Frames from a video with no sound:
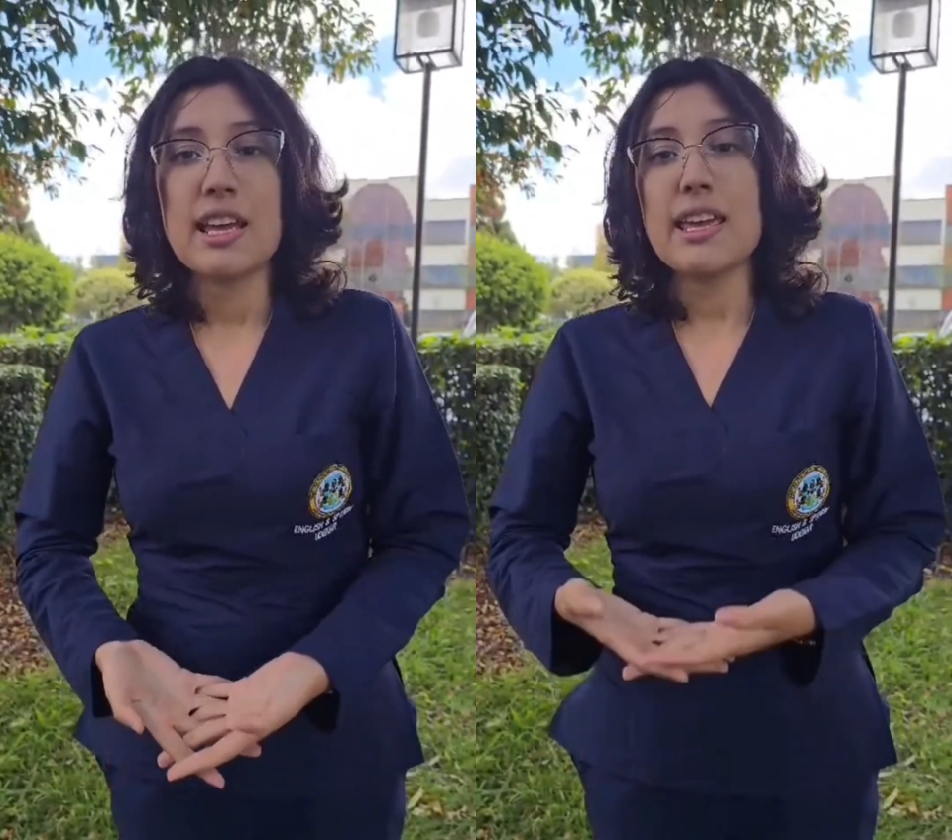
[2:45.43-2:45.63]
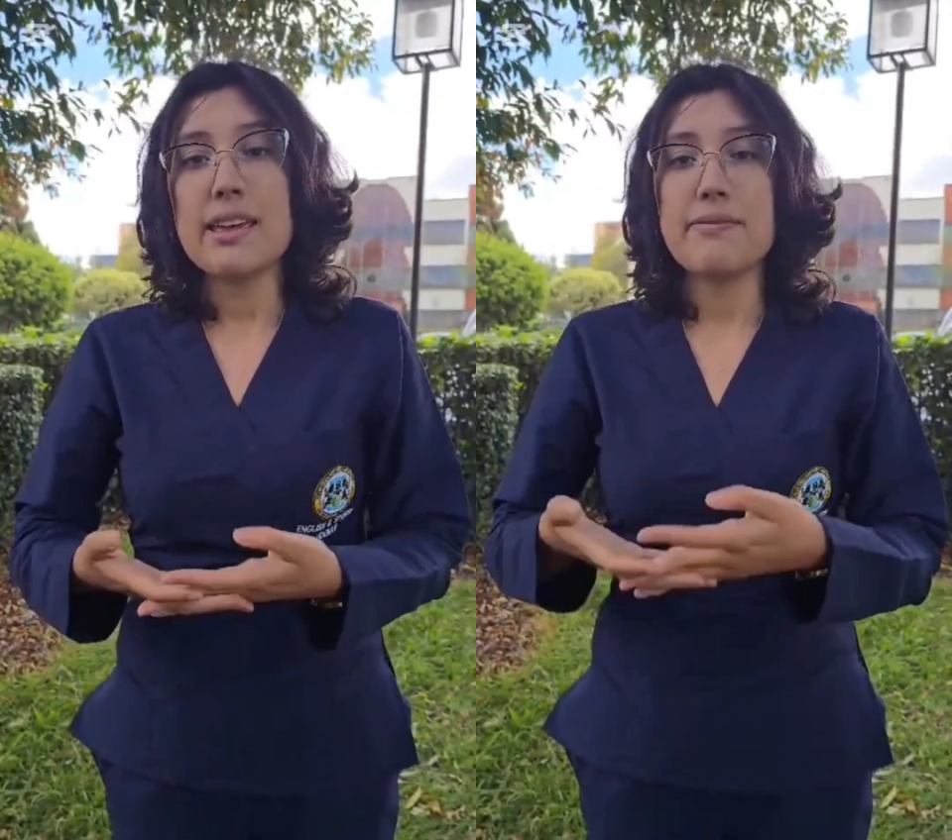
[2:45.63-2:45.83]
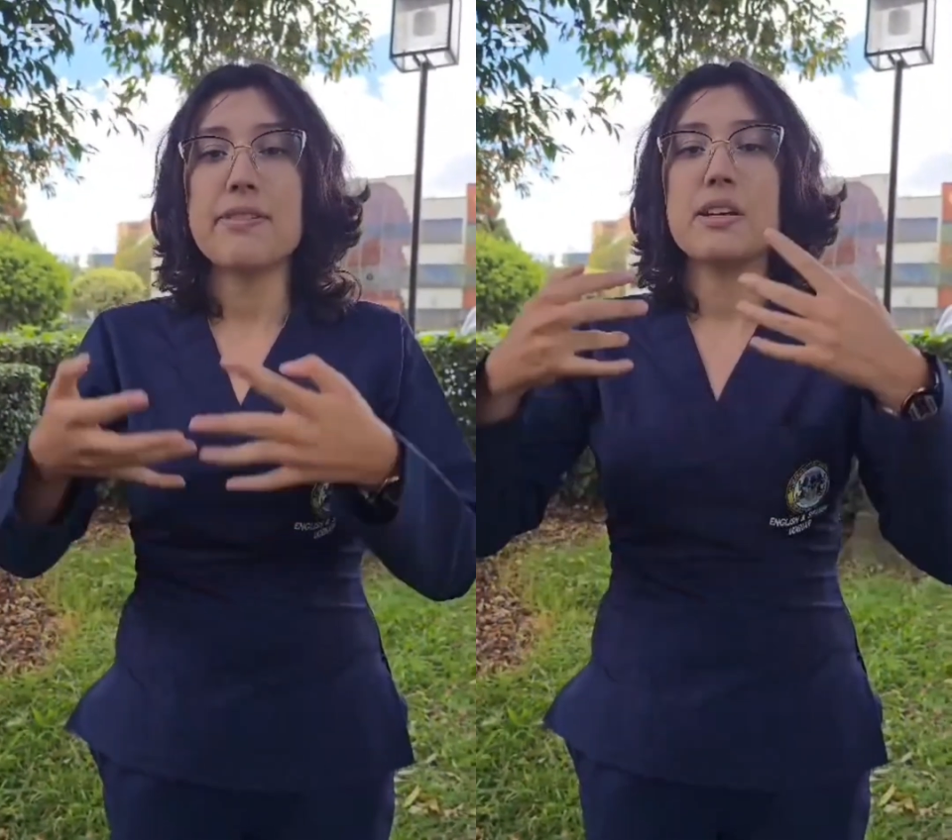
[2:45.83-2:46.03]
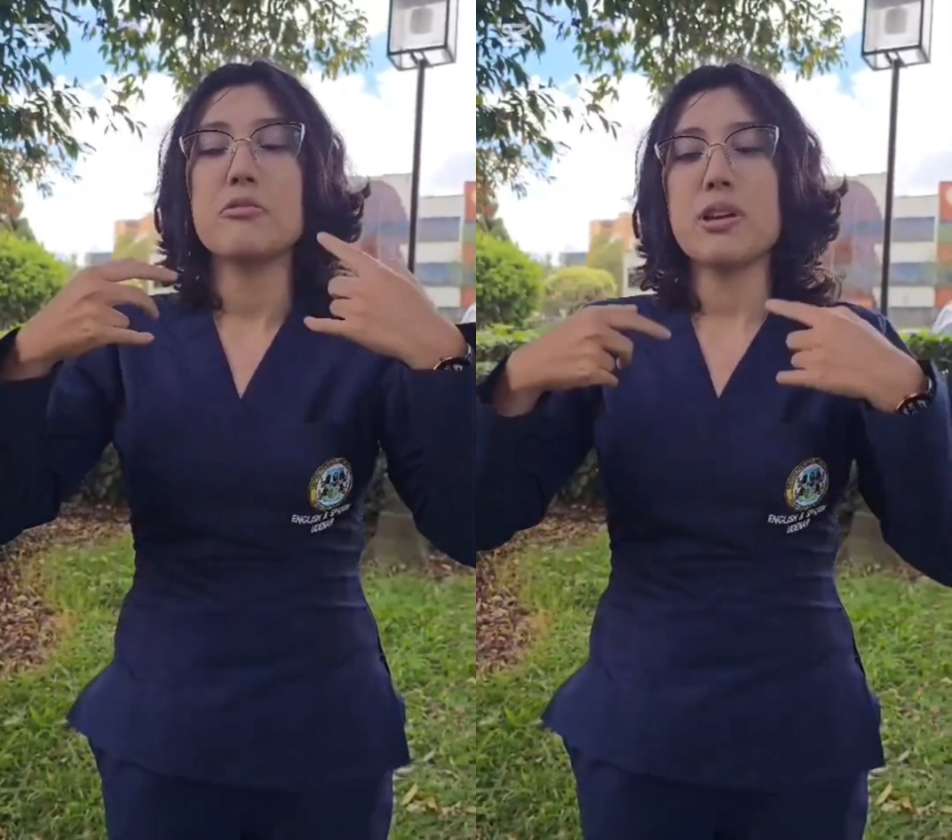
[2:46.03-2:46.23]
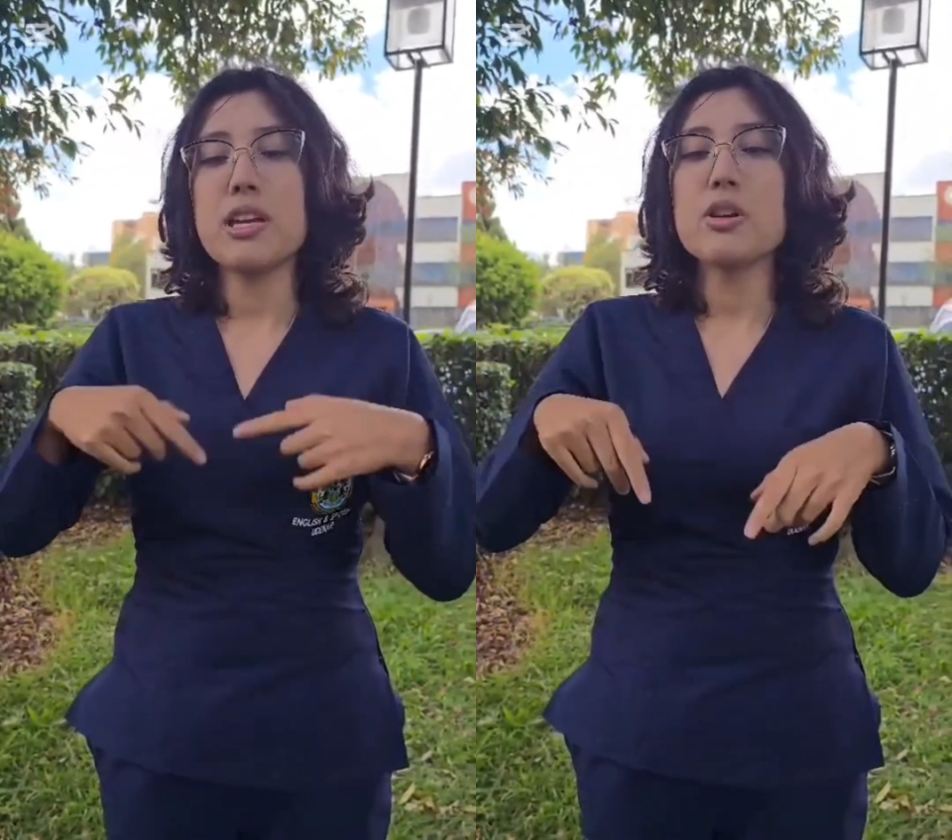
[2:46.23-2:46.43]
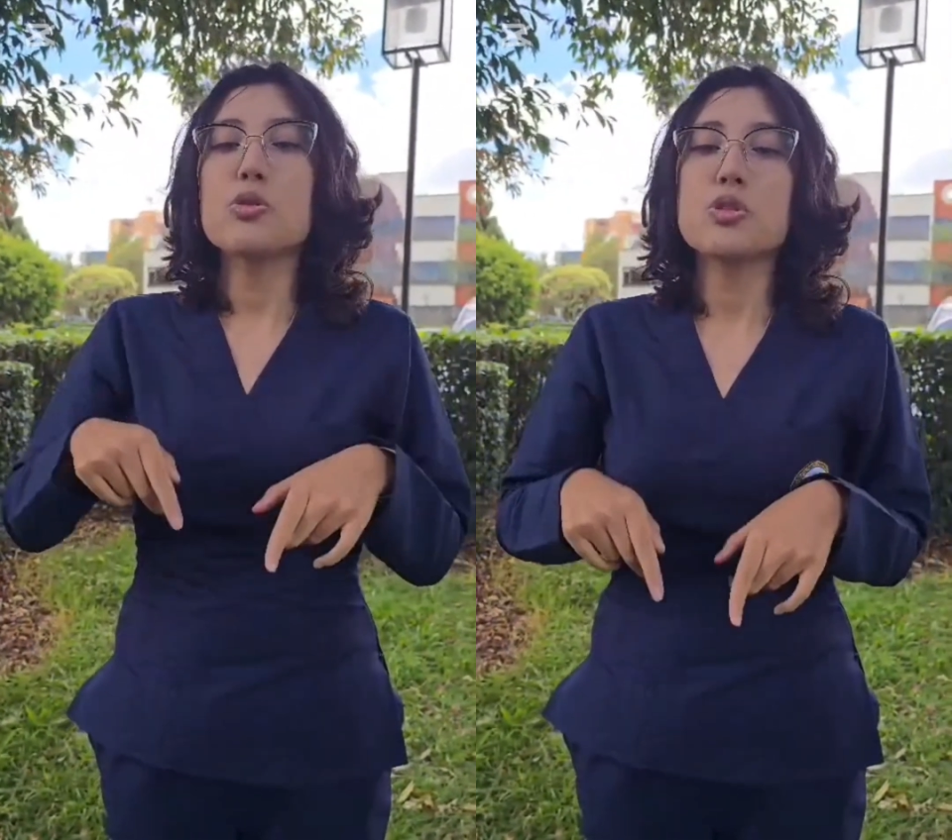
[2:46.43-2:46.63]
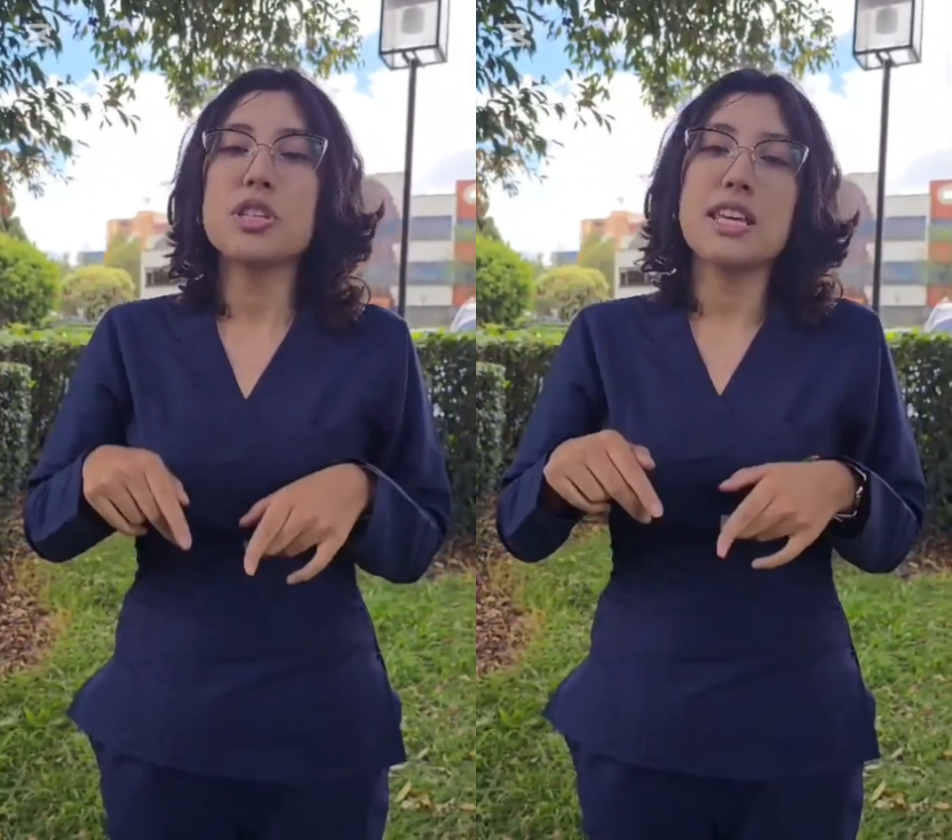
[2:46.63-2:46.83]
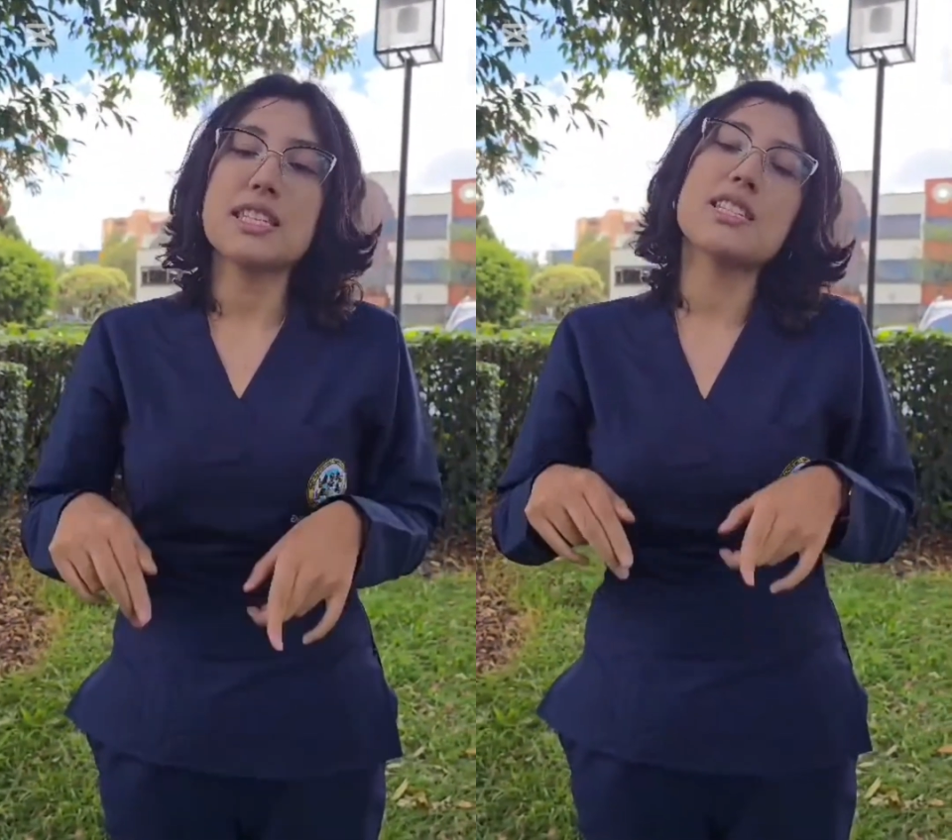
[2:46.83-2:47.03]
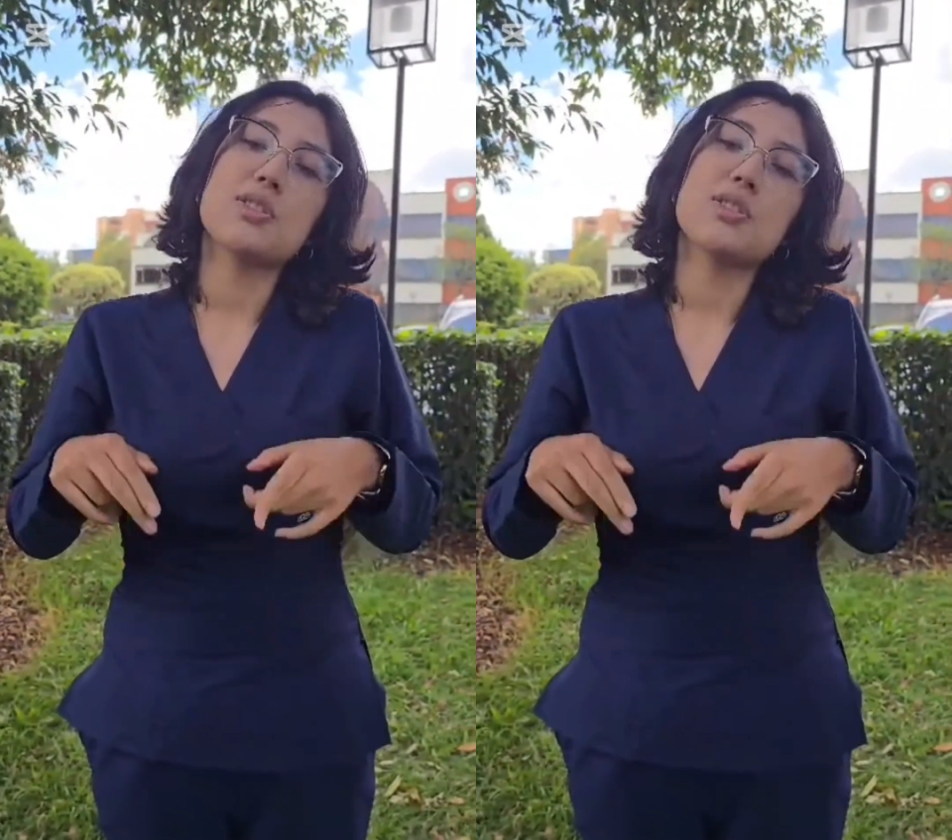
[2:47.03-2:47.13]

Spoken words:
If we use this